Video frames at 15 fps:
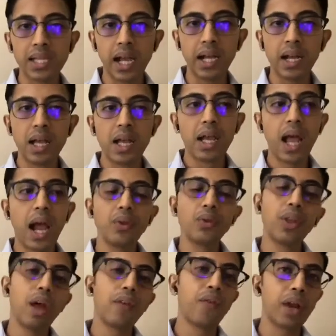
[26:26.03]
and you therefore
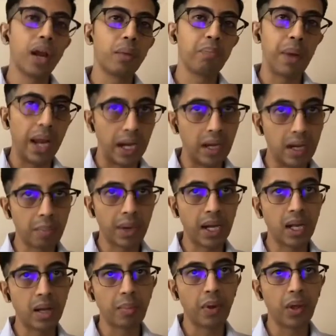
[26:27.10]
get paid depending upon the
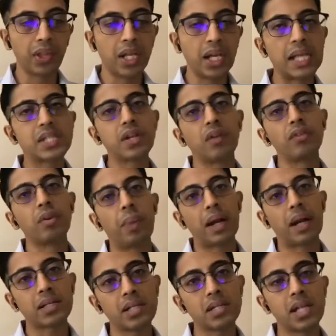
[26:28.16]
nature of the parcels, nature
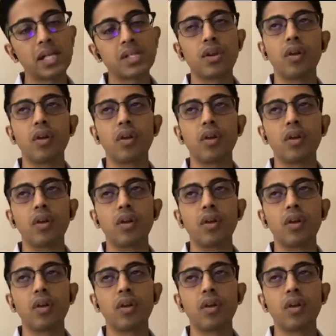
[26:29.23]
of the